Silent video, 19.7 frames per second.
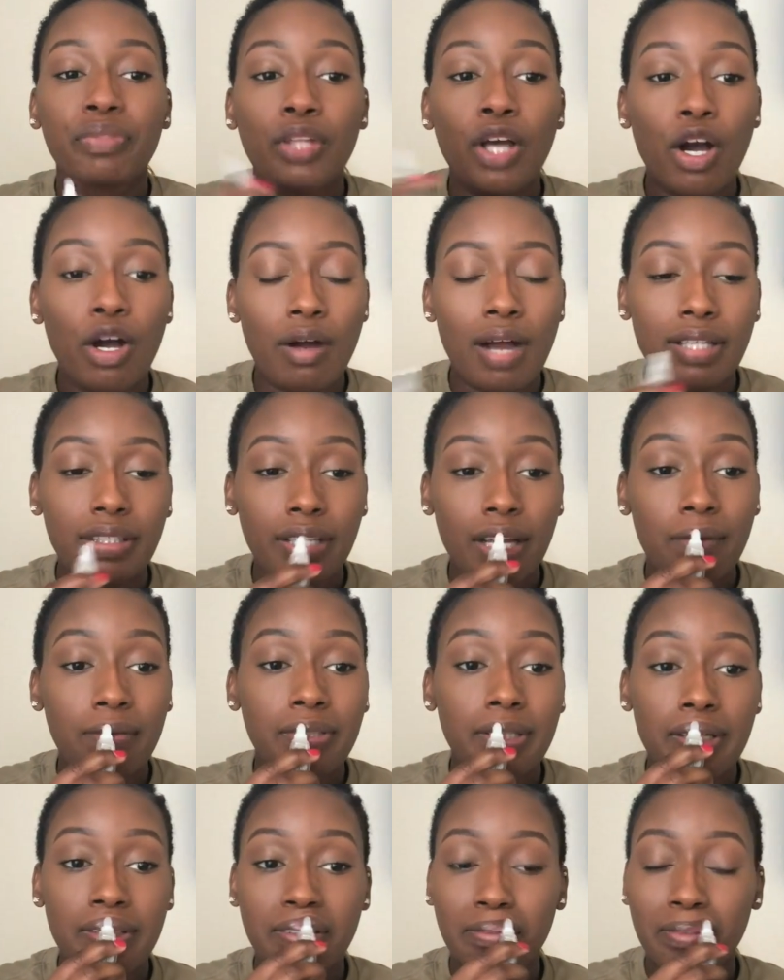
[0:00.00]
Oh, I think I was
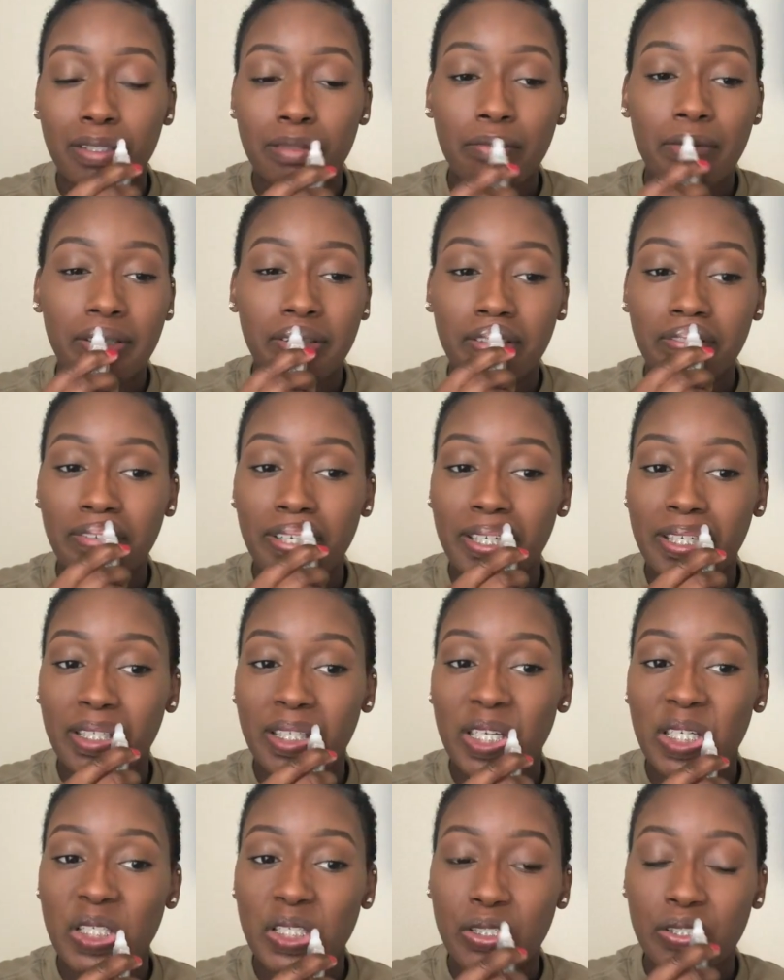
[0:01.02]
saying something about the
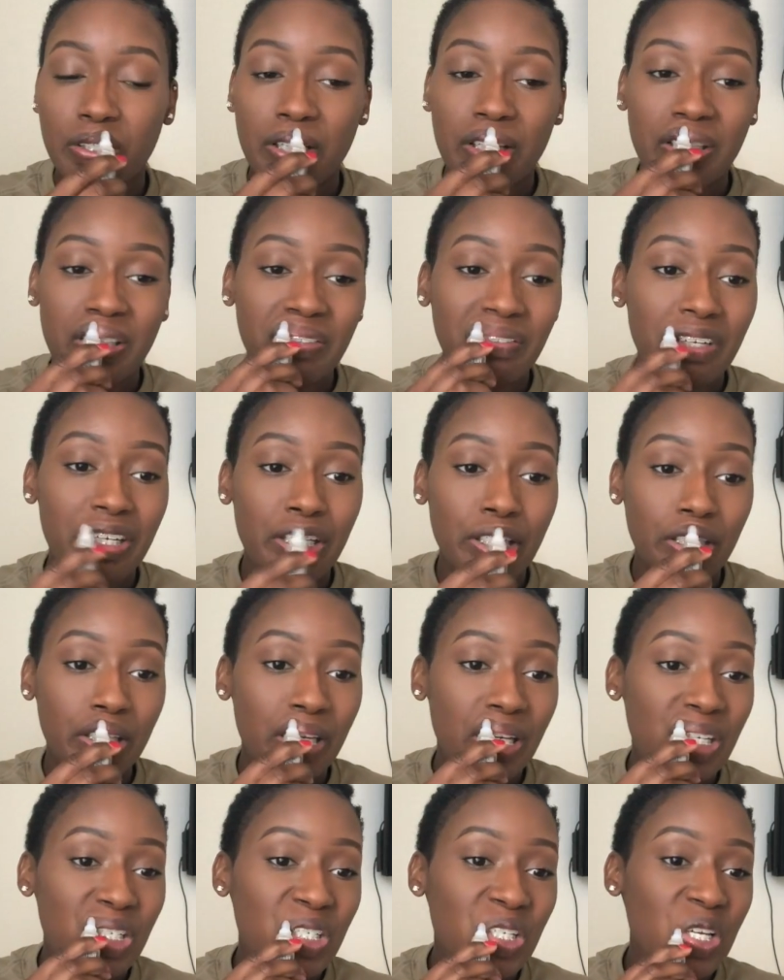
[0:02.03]
regulation. So in the
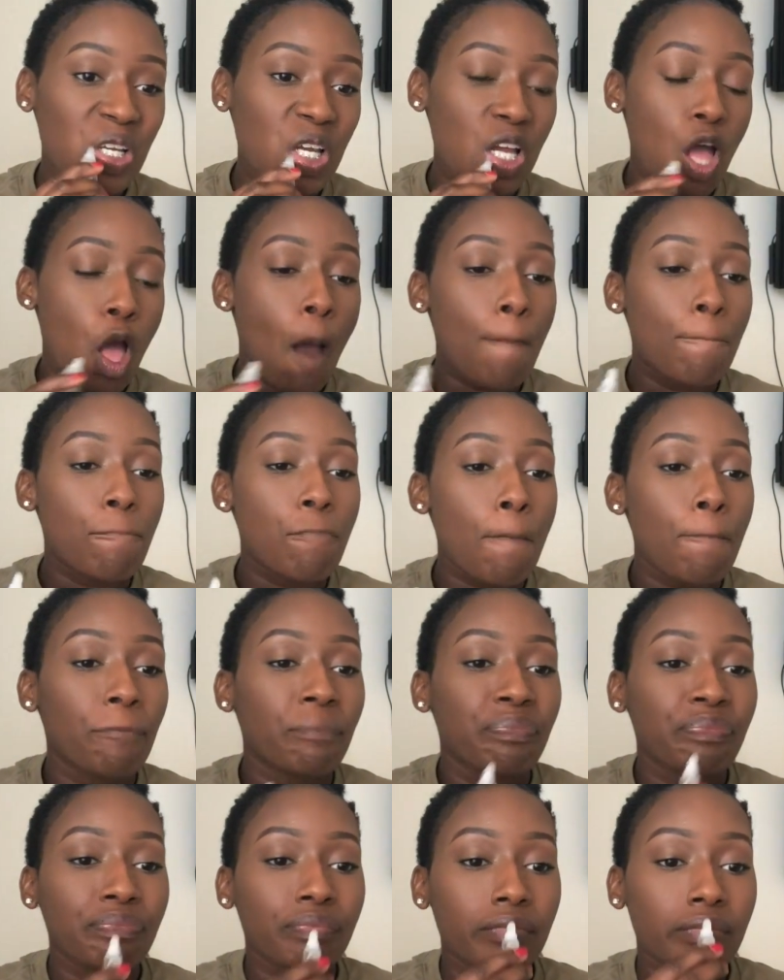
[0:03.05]
regulation,
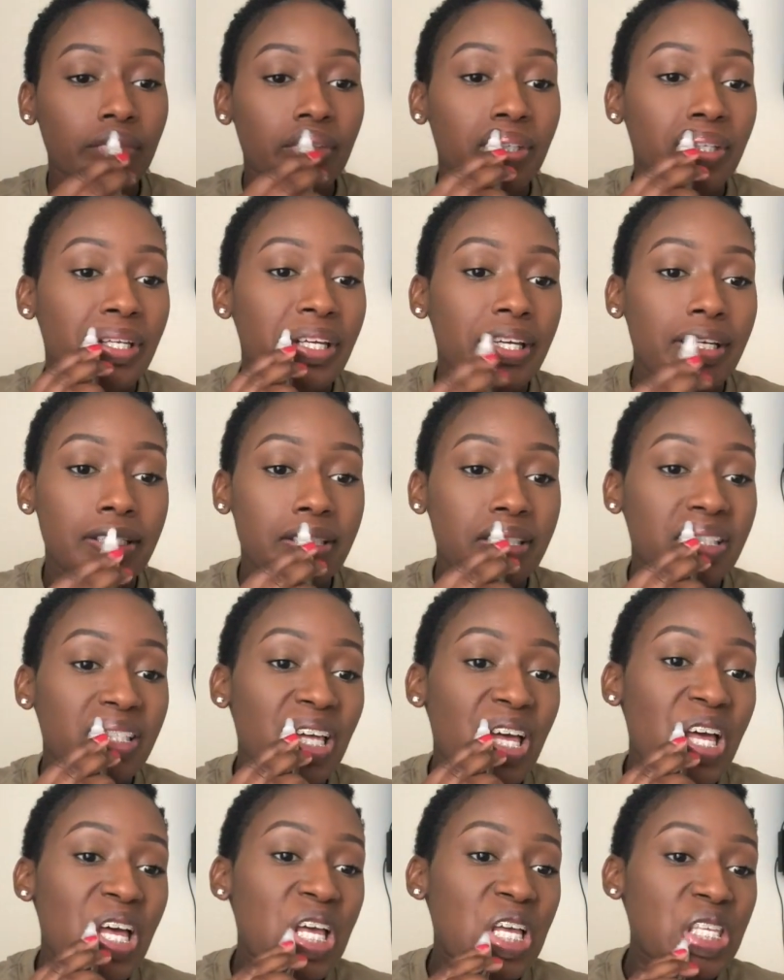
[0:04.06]
it
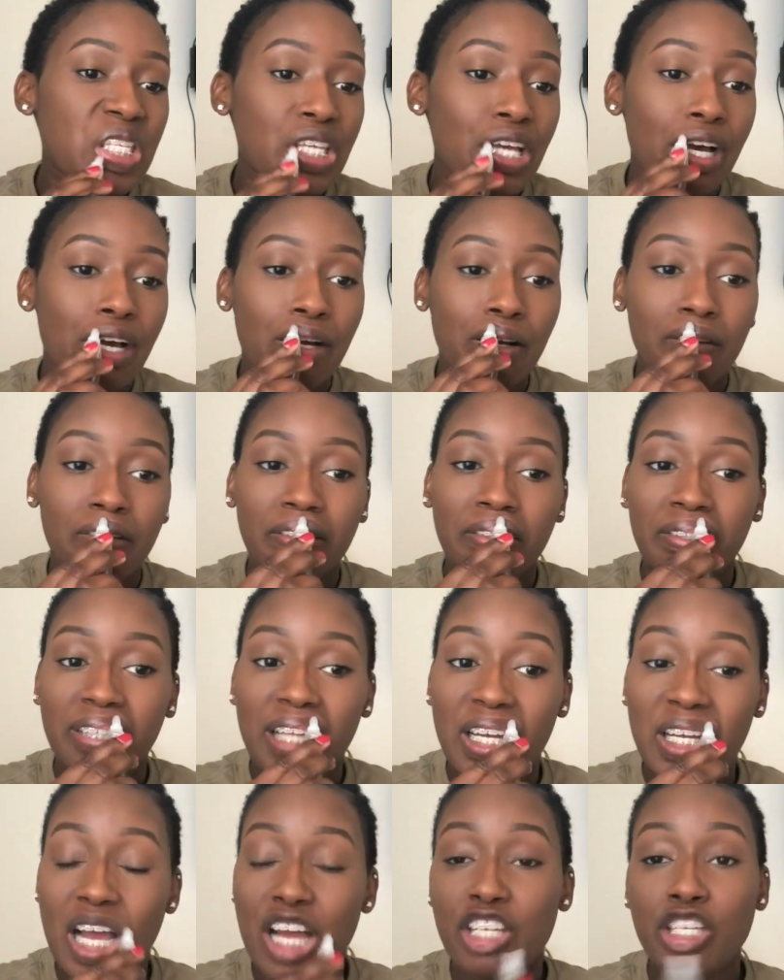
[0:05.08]
says,
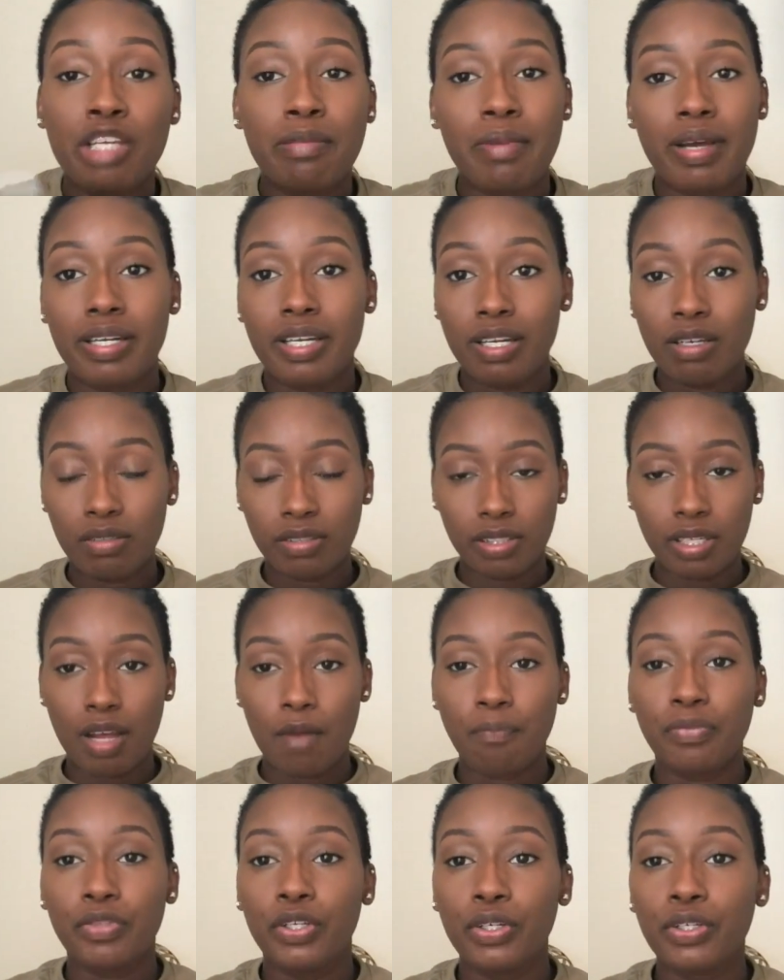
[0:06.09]
like I keep my nails
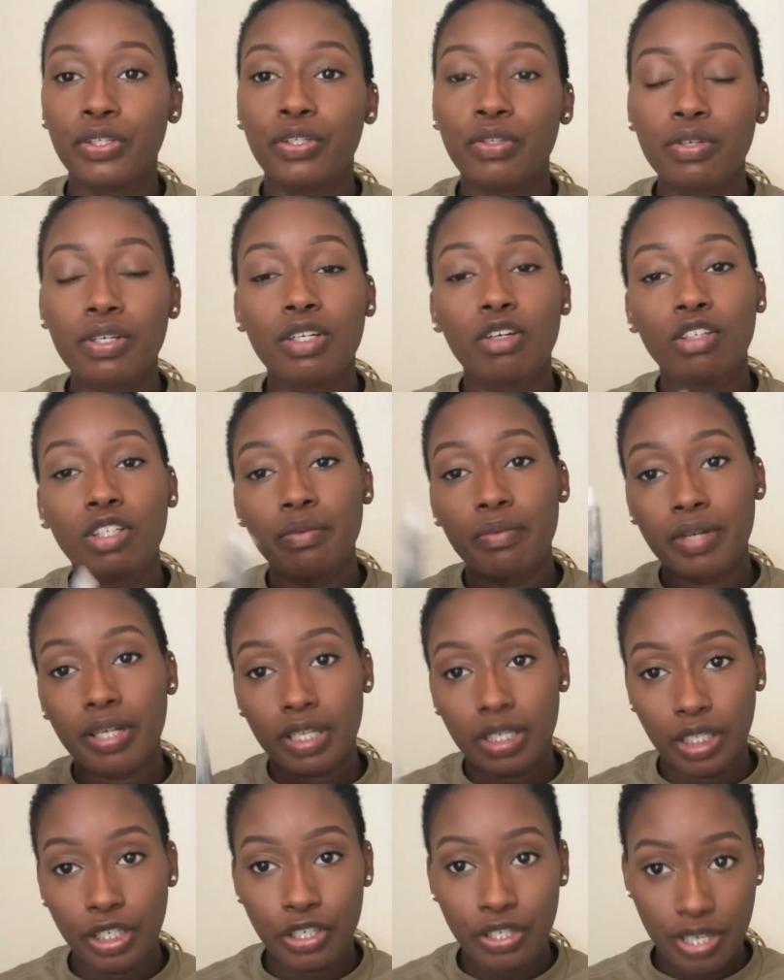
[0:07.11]
done. You can only wear
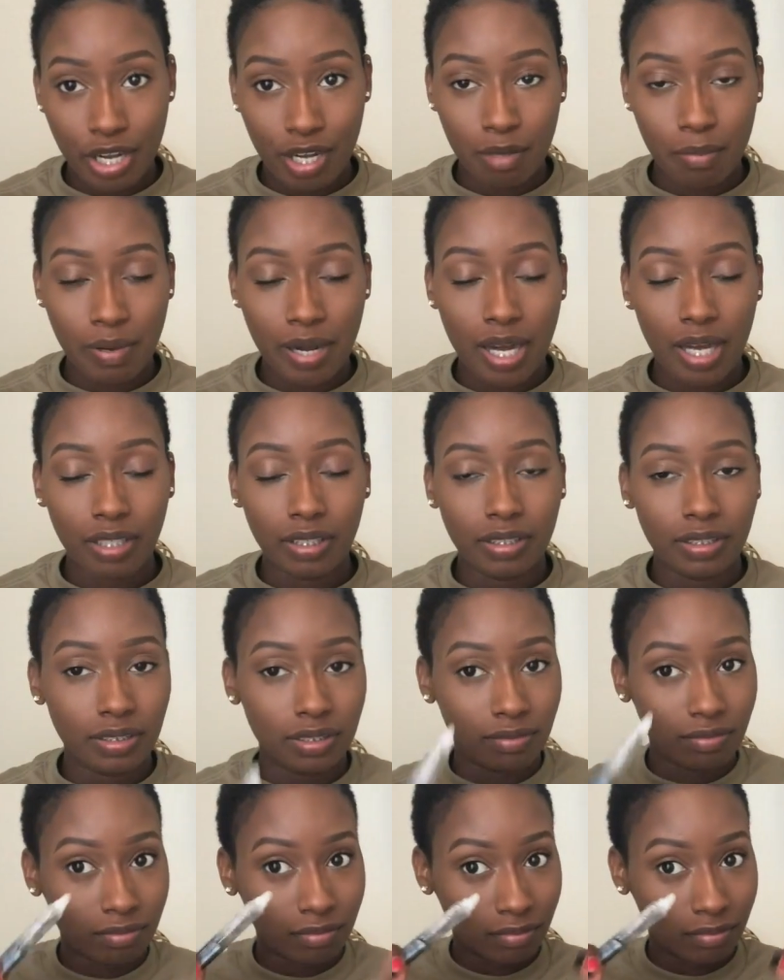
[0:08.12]
clear nail polish.